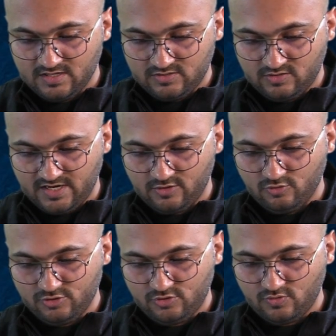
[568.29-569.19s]
So that
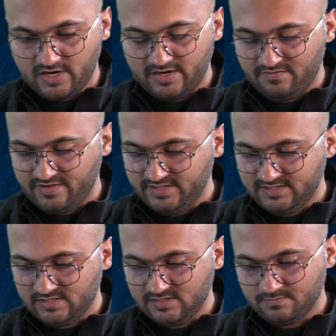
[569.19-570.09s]
goes to
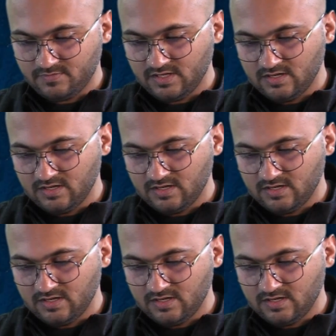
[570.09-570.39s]
artifacts.